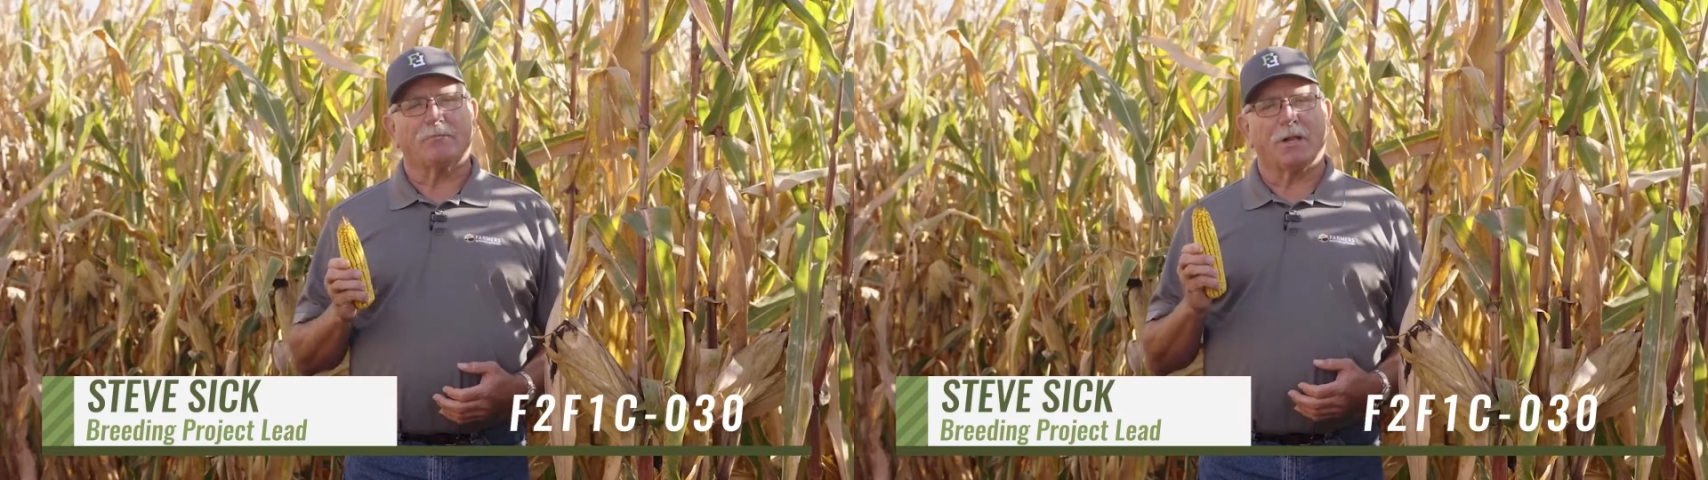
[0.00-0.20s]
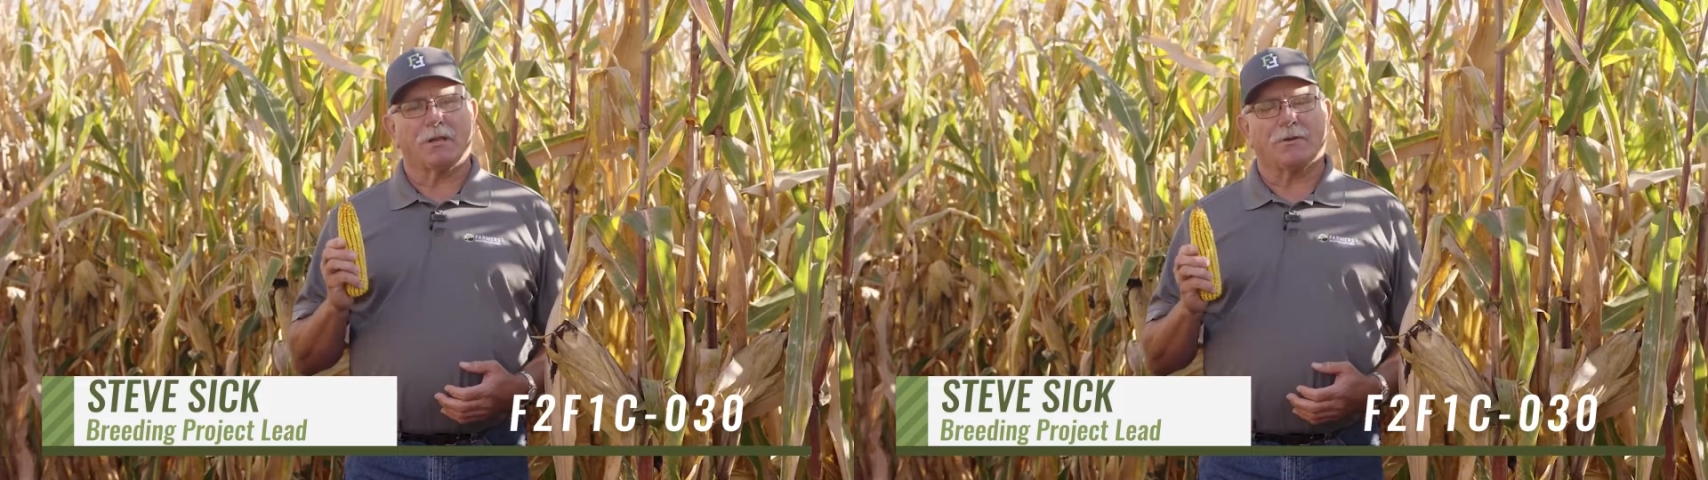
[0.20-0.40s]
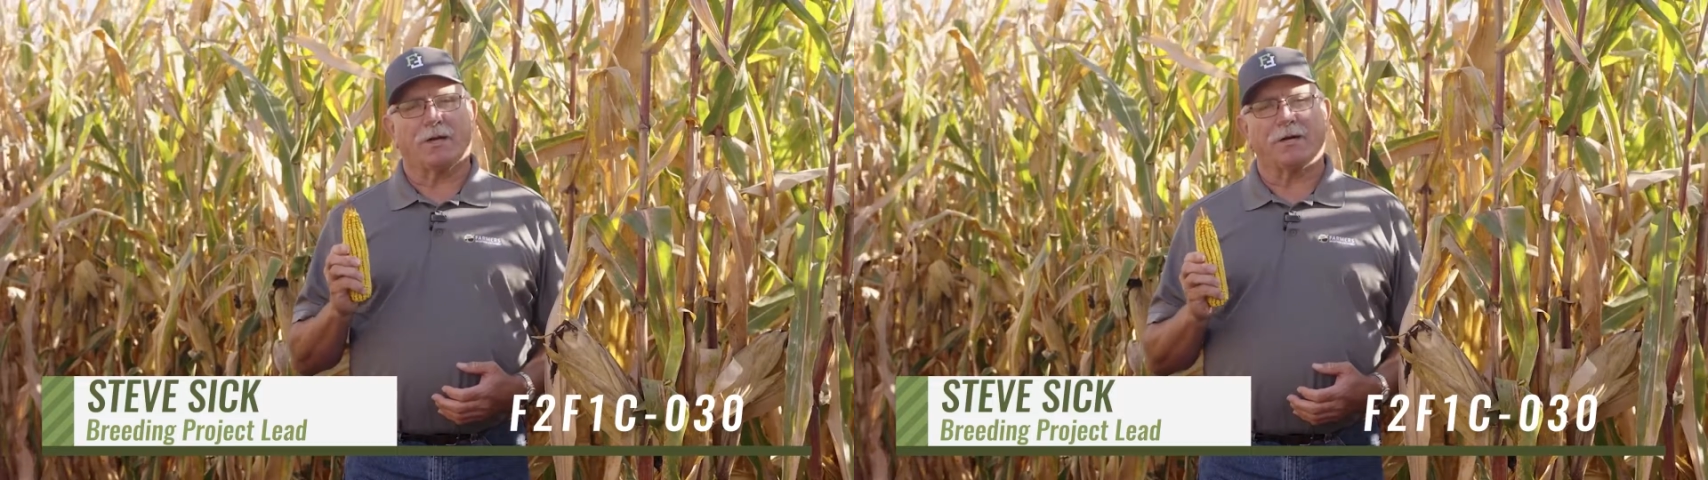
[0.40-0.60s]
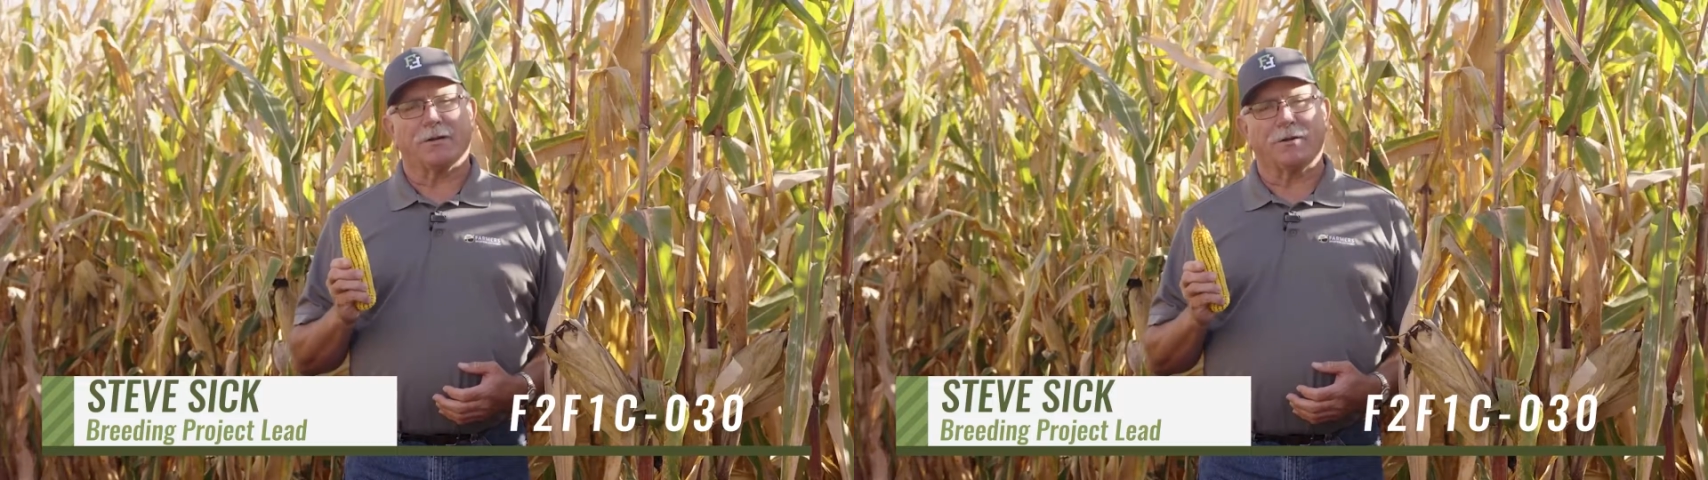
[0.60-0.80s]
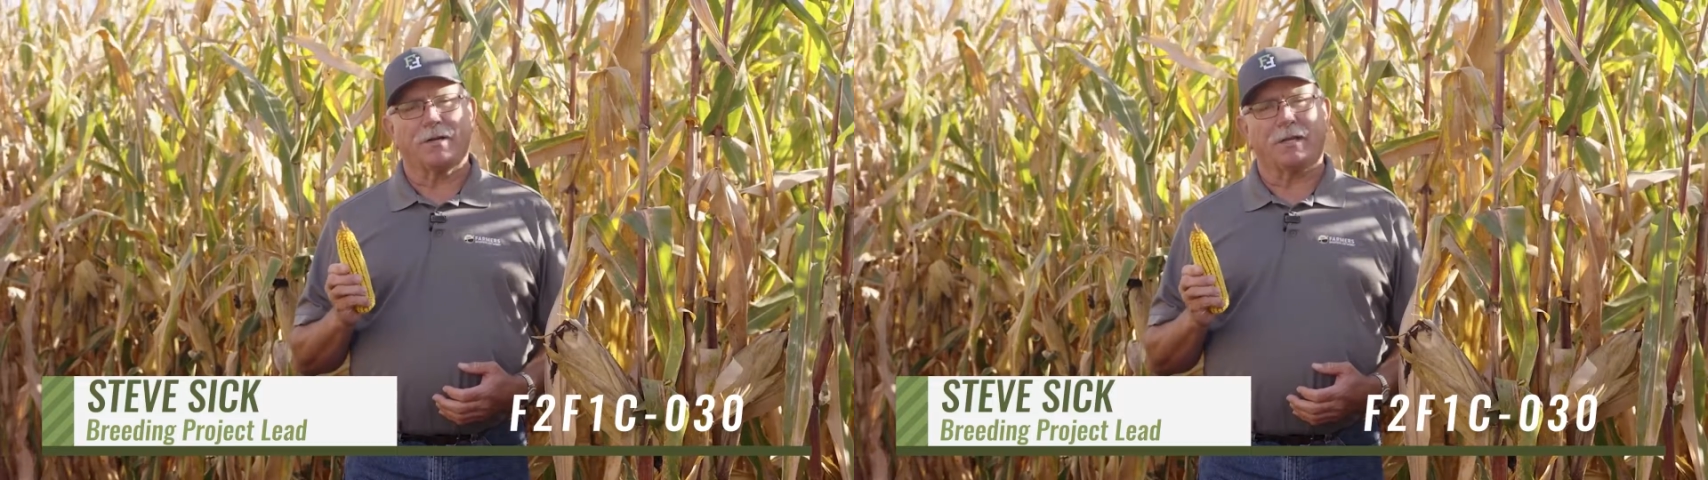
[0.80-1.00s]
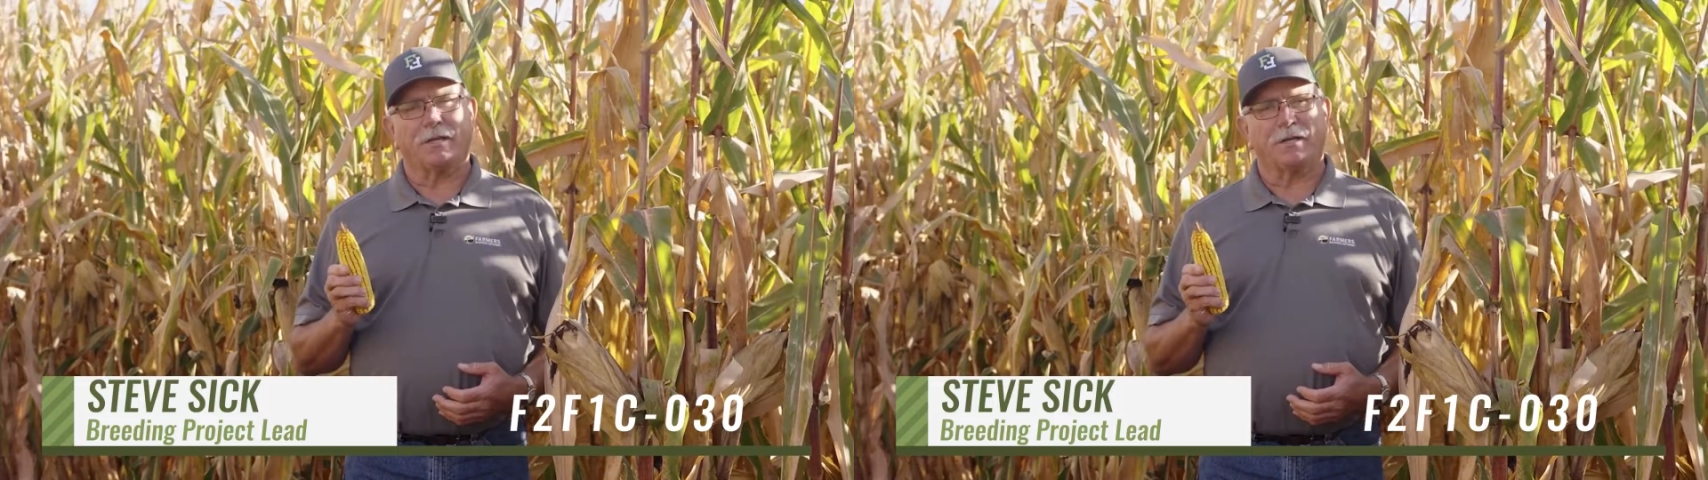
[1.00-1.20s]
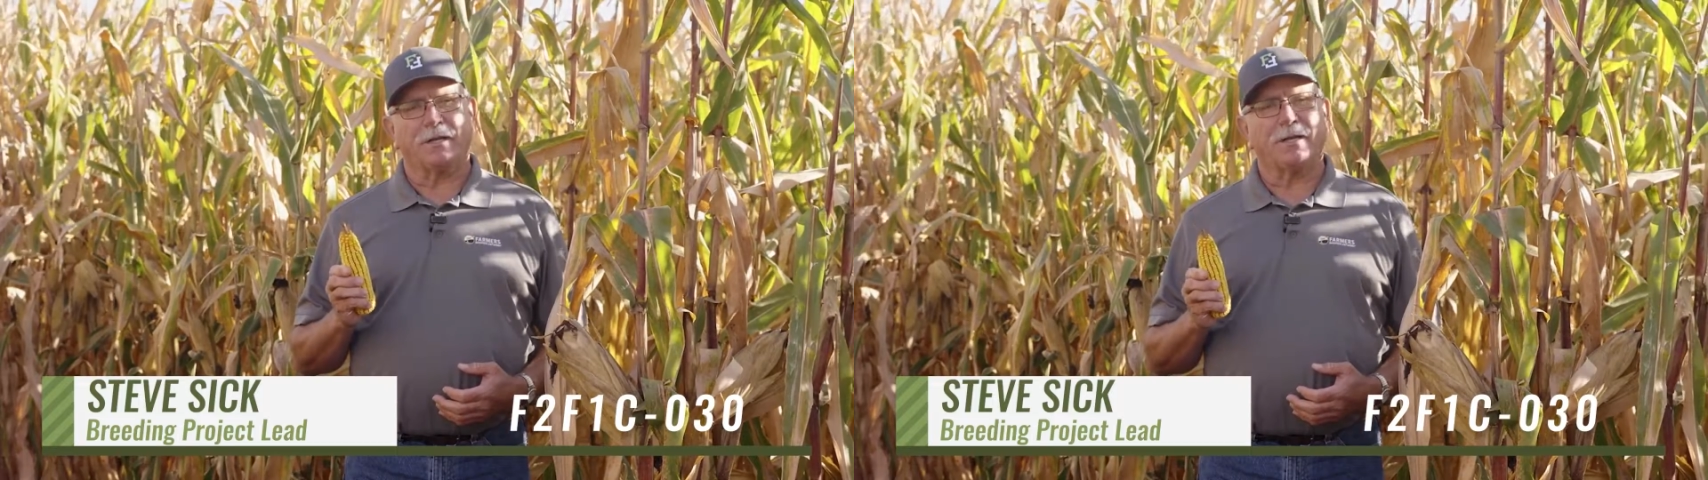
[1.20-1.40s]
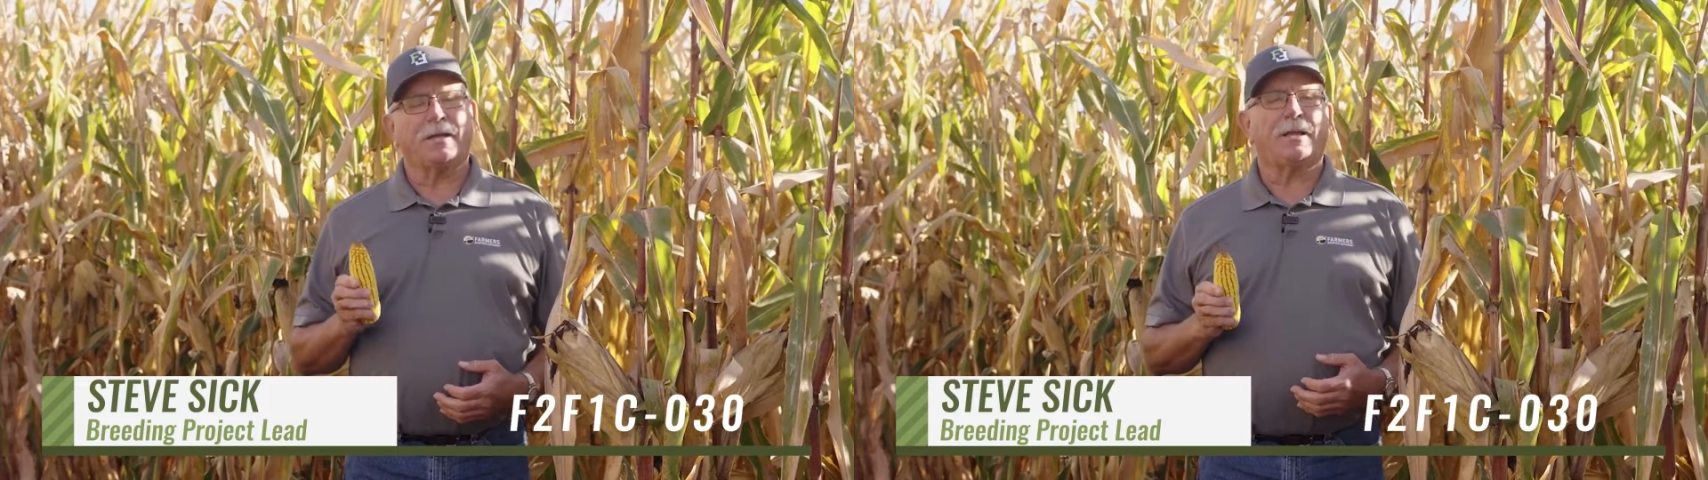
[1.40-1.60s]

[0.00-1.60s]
below 110 day.